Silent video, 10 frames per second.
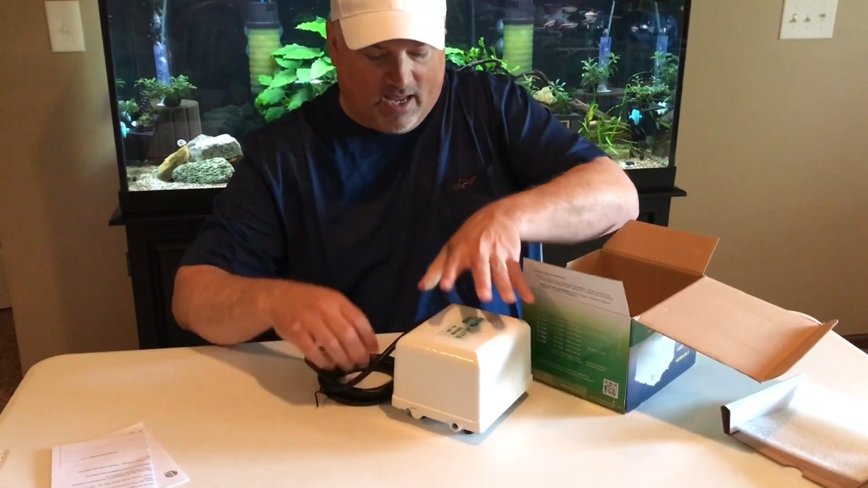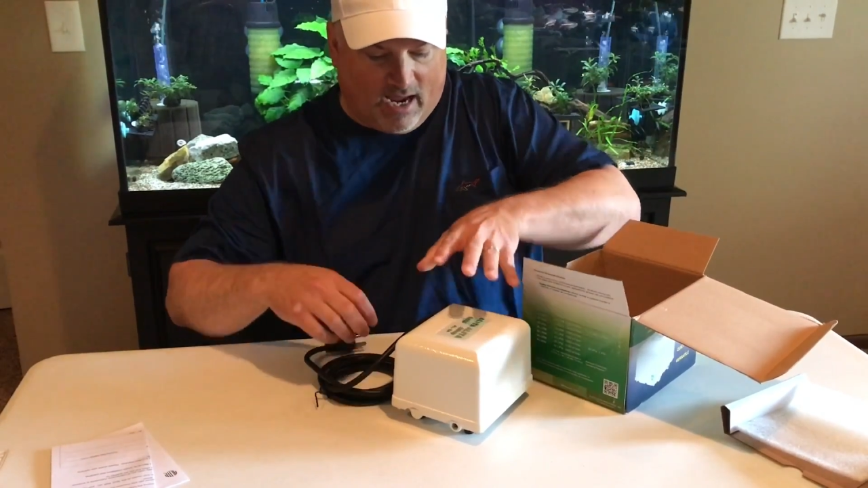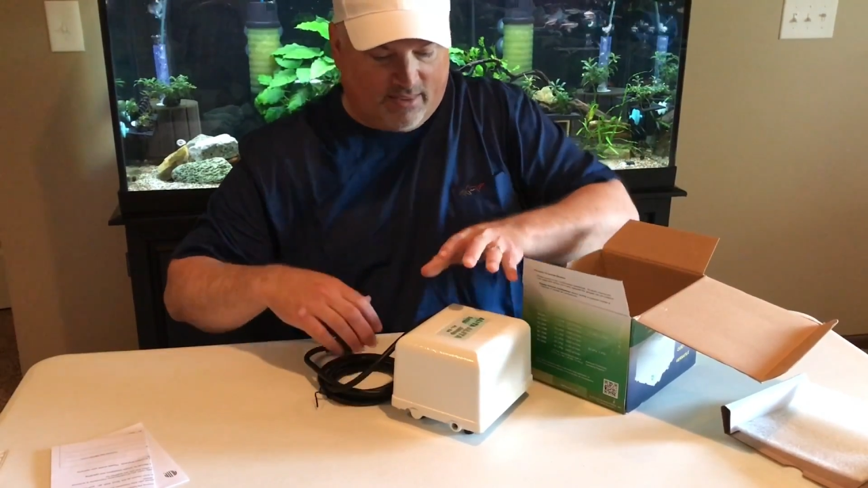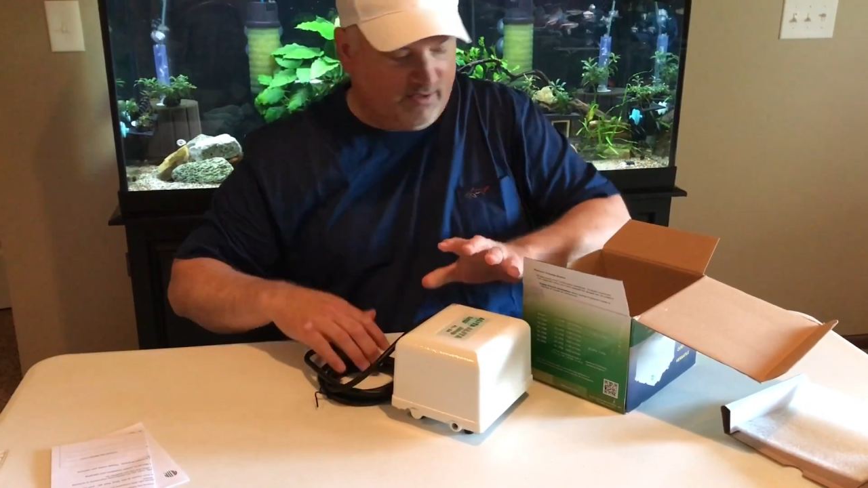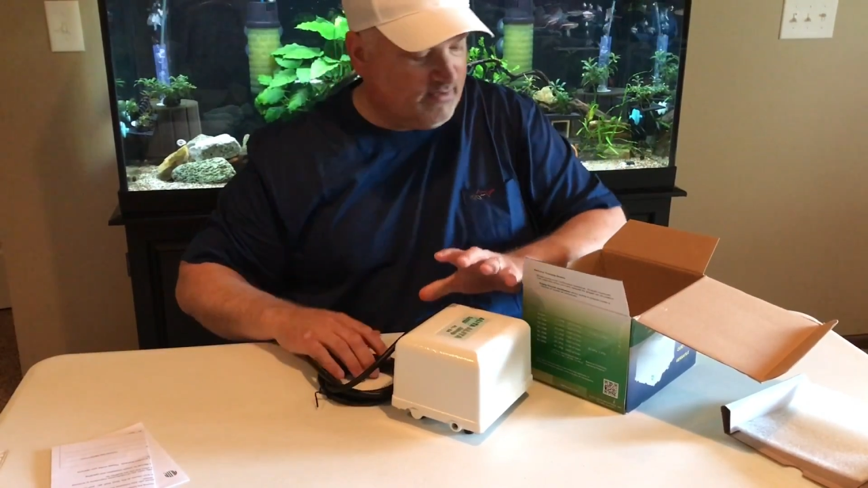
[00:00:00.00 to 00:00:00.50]

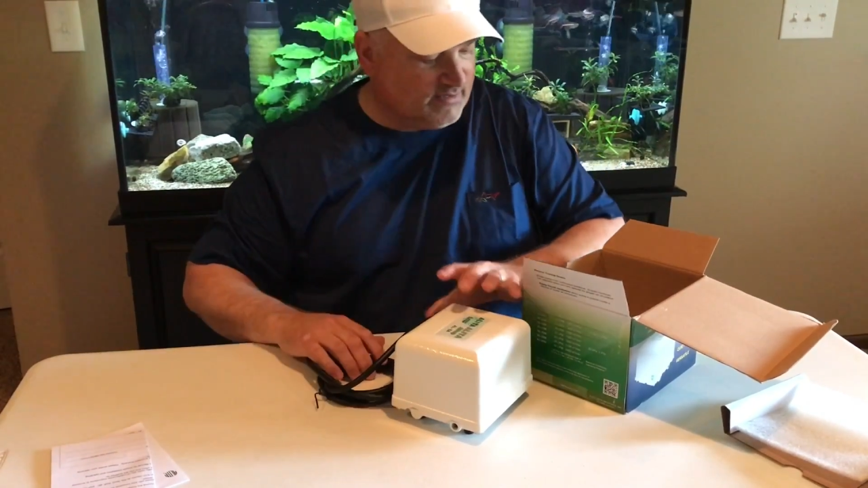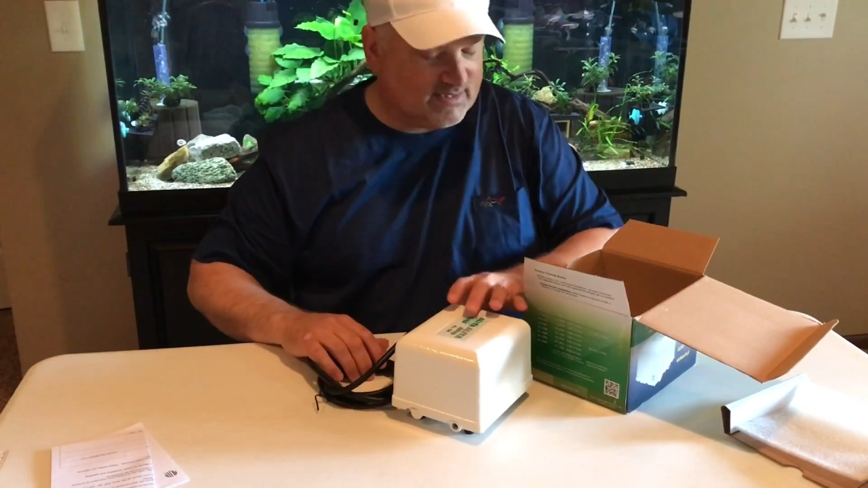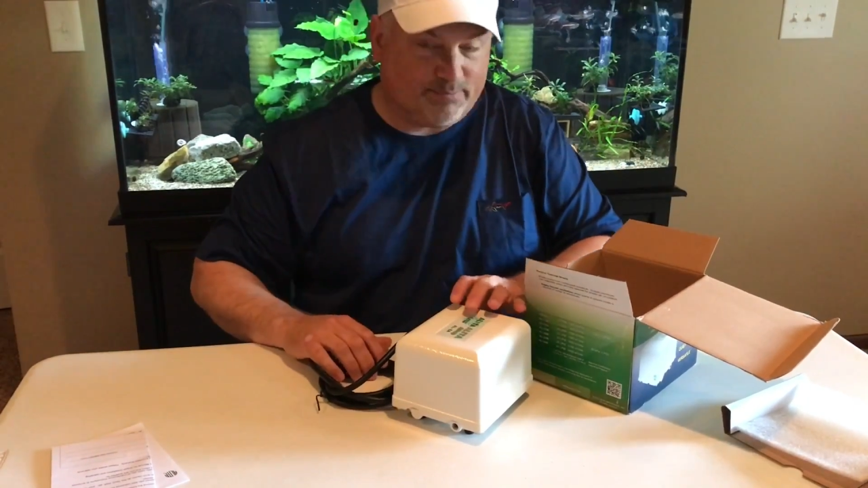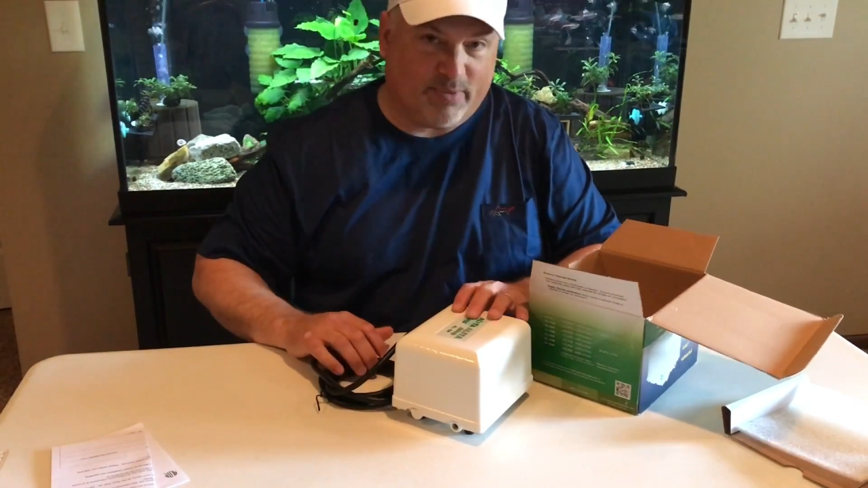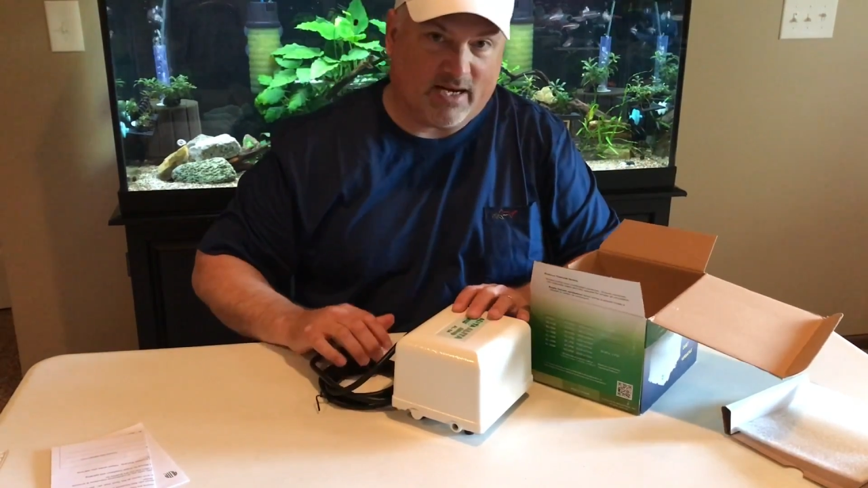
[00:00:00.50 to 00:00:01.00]
I think the
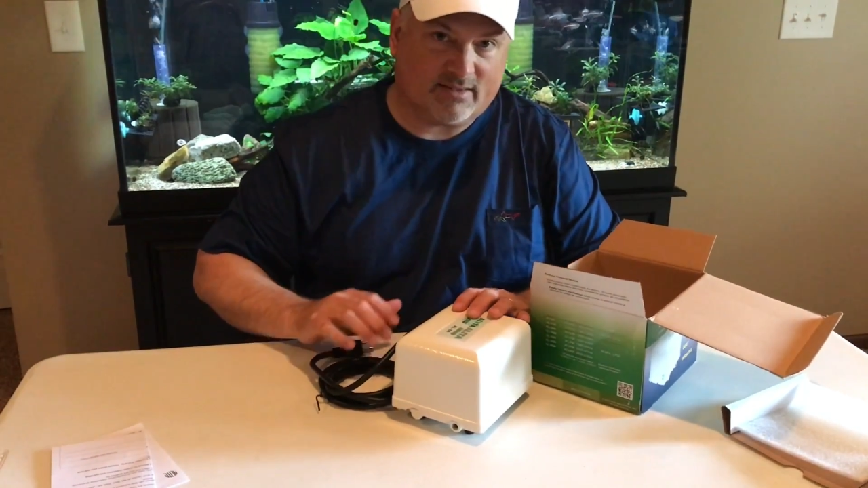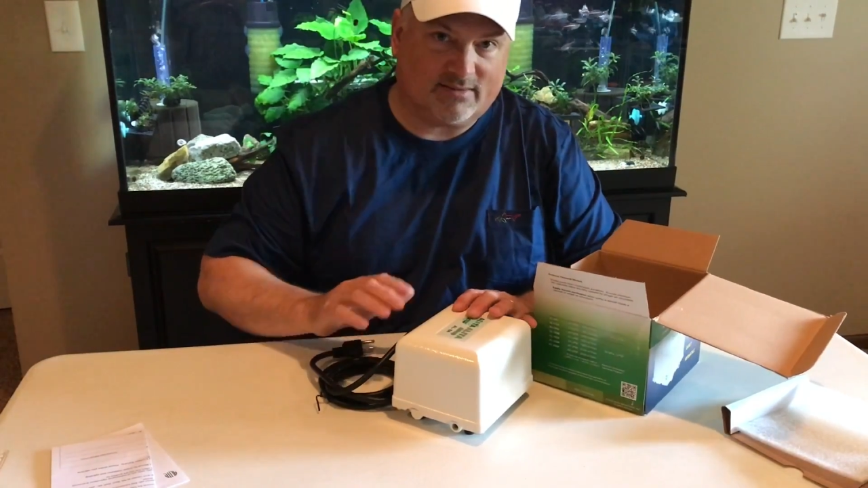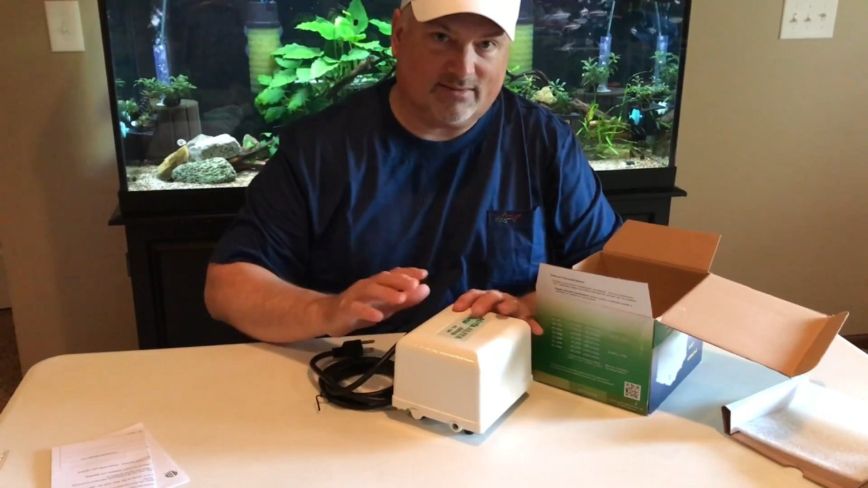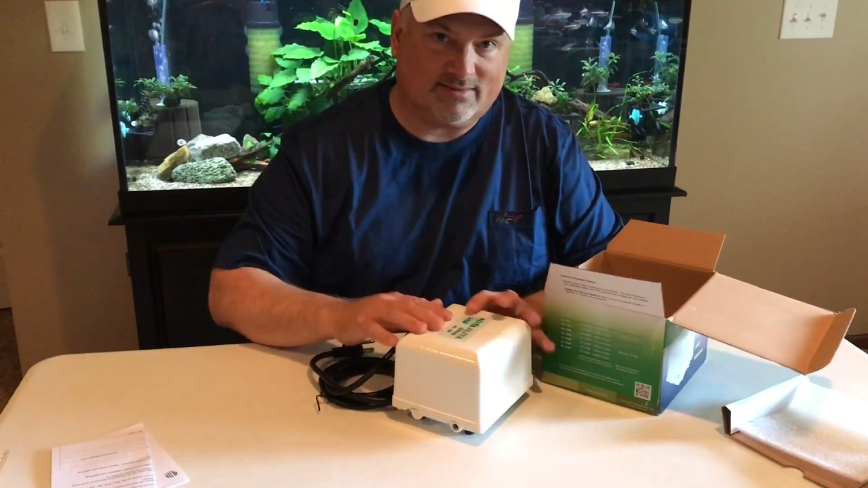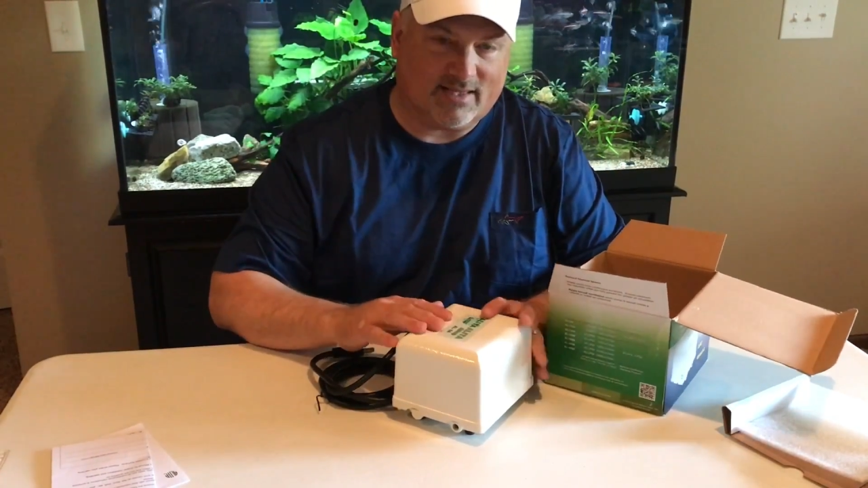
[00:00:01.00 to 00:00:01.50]
specs
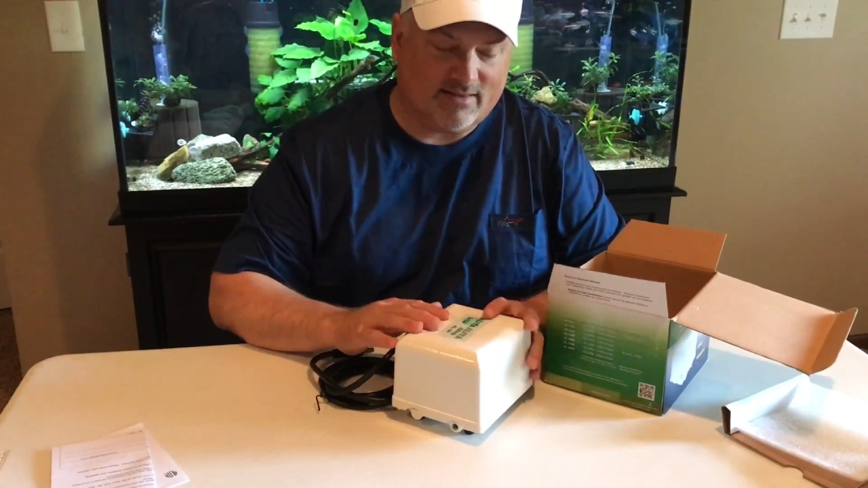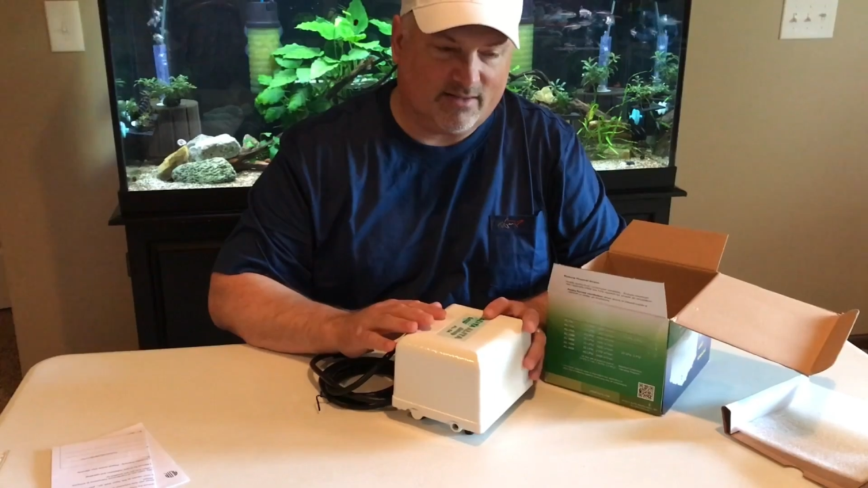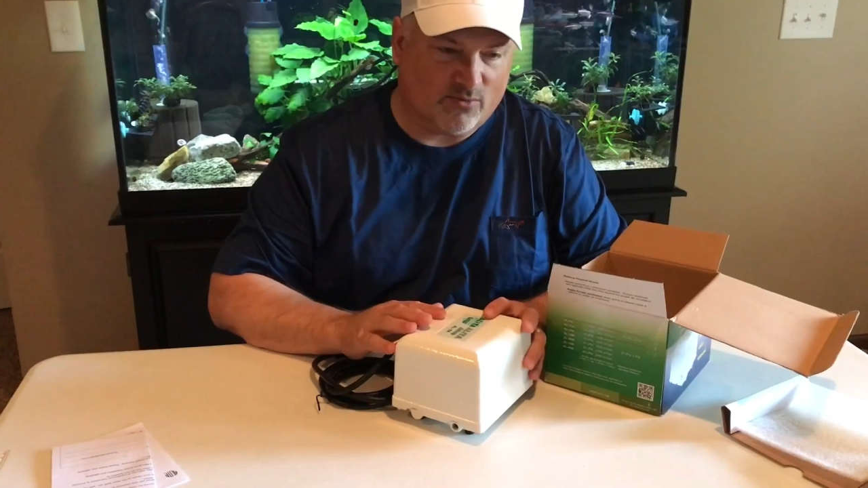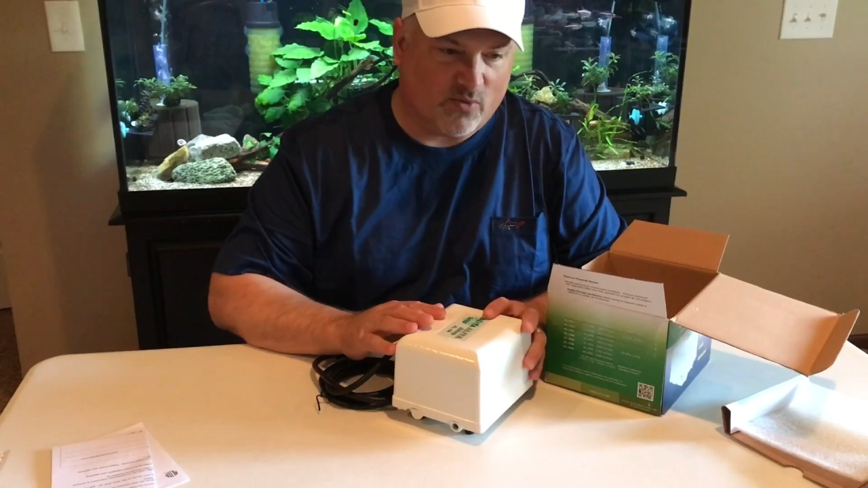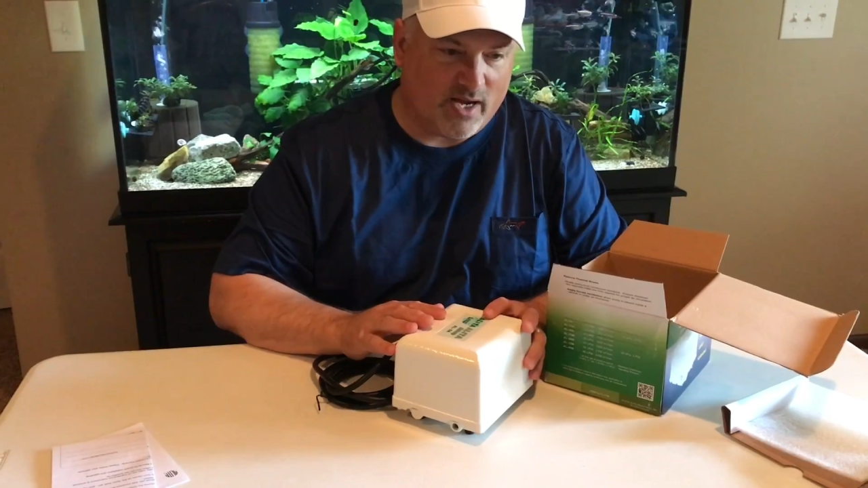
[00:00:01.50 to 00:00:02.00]
said that
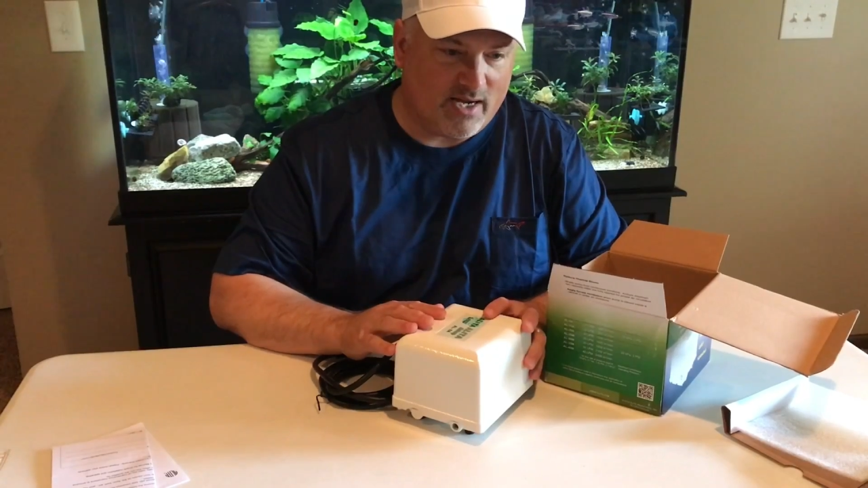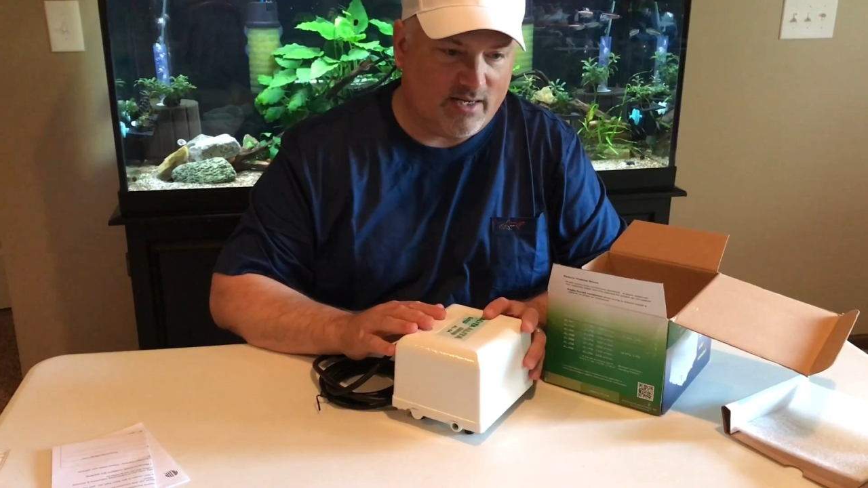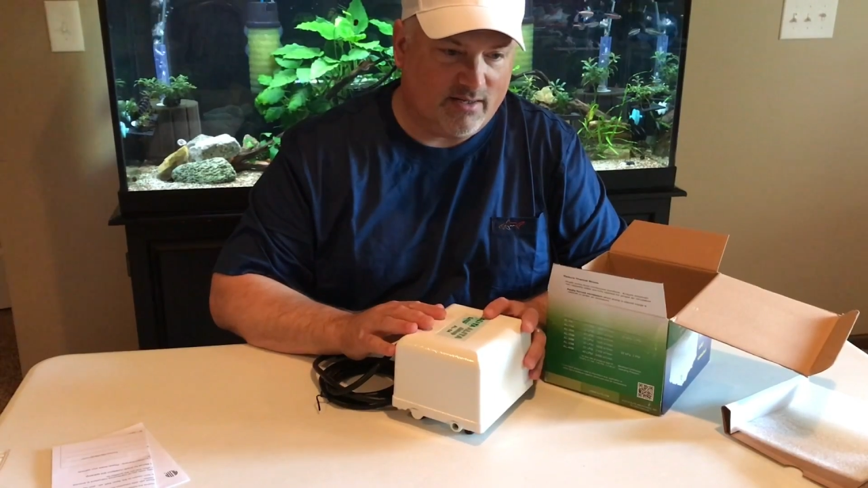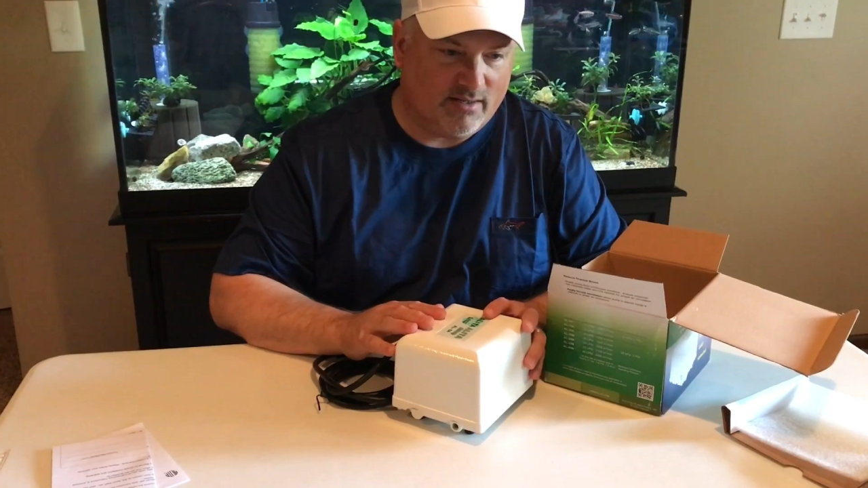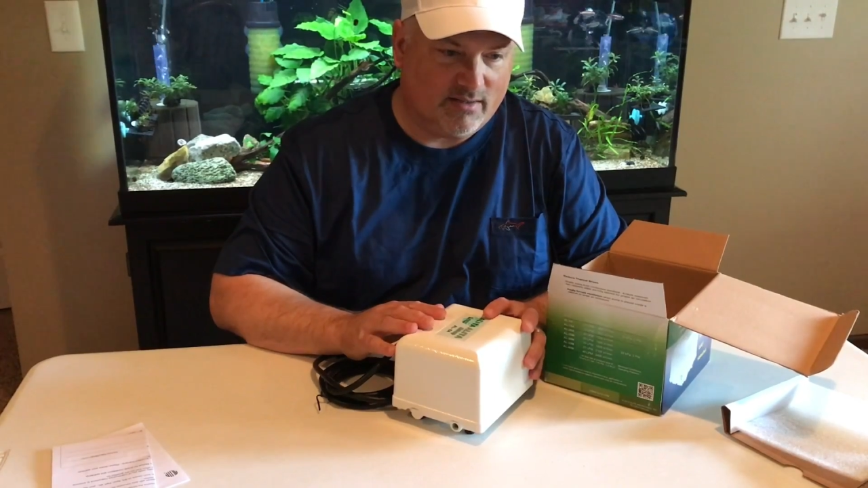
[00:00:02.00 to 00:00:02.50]
it
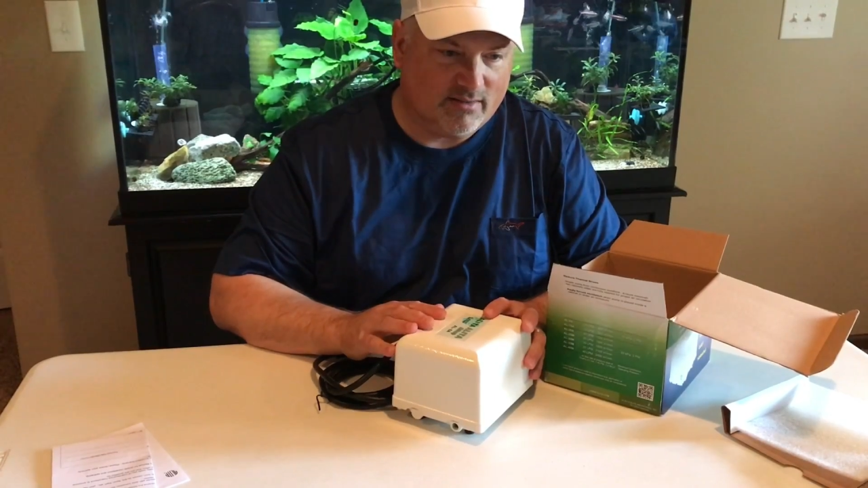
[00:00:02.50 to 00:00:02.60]
weighed